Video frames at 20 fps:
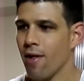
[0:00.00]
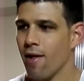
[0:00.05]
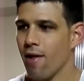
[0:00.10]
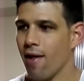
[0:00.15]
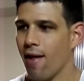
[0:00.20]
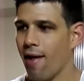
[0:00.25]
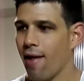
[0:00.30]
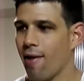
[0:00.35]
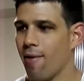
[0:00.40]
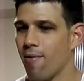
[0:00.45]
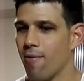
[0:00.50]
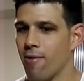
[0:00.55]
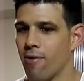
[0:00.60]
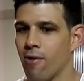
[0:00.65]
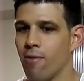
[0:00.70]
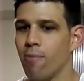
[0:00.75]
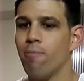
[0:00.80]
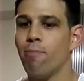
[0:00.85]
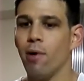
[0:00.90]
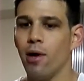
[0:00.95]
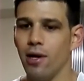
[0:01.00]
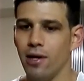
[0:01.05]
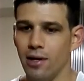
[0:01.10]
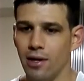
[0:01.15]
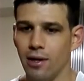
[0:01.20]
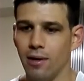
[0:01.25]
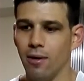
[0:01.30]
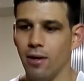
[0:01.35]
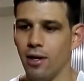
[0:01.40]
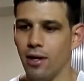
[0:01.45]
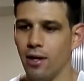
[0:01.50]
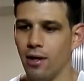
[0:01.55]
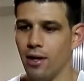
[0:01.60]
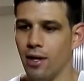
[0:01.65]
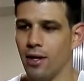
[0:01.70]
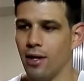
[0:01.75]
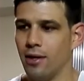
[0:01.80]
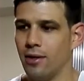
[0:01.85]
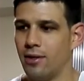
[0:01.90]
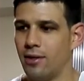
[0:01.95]
but
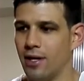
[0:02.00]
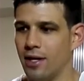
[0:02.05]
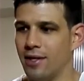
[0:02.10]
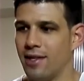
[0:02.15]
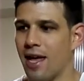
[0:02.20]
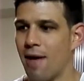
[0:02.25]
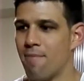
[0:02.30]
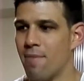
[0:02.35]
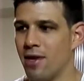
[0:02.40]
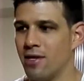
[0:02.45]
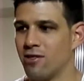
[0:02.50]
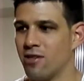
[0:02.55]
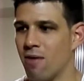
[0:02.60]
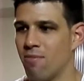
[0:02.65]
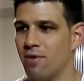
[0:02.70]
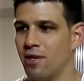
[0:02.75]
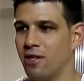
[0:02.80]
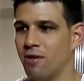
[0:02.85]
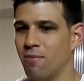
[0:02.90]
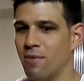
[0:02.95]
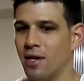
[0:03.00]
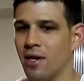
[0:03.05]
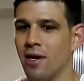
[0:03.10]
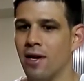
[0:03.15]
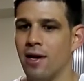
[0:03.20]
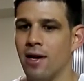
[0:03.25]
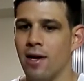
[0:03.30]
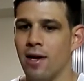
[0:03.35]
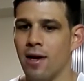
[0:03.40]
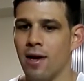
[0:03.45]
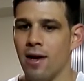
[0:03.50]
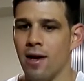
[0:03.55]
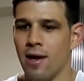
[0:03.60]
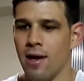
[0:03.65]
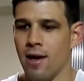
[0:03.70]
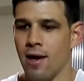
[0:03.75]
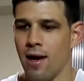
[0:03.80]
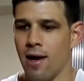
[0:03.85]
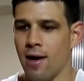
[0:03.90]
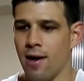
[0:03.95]
it did. That meant something to me.
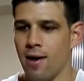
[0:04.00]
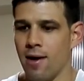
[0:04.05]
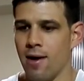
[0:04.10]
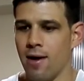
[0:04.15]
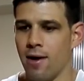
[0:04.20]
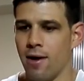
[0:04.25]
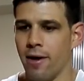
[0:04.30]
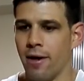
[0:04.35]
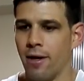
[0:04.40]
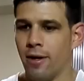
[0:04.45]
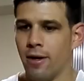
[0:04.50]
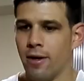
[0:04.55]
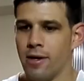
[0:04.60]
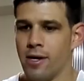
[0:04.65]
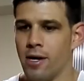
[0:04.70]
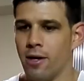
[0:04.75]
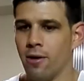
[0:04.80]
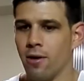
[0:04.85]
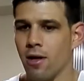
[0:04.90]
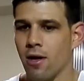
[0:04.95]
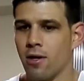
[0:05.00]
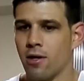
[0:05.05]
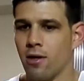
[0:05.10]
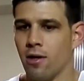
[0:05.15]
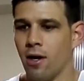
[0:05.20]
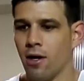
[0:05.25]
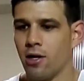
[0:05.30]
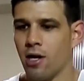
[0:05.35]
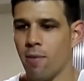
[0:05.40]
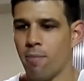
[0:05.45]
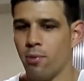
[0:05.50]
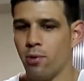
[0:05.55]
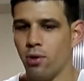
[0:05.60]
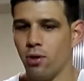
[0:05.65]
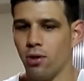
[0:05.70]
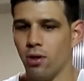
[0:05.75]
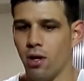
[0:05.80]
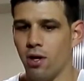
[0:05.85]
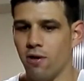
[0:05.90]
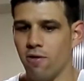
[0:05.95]
A
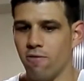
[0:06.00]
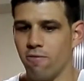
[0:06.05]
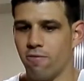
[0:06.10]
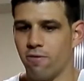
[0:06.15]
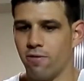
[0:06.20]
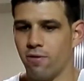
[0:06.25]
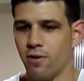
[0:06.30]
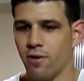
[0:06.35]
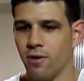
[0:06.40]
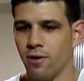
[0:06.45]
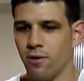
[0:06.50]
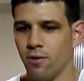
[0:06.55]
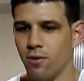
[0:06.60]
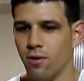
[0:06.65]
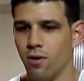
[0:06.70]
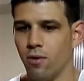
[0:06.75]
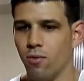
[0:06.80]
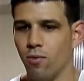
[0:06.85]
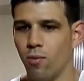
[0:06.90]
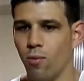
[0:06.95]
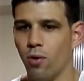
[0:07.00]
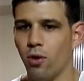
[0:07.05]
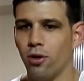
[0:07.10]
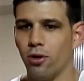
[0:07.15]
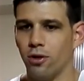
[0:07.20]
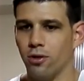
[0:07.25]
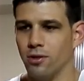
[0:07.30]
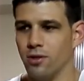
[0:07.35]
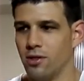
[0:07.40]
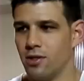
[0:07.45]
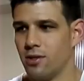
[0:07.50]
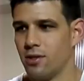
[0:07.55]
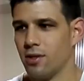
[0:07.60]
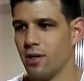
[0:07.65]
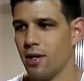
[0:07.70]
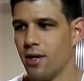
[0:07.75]
couple of words.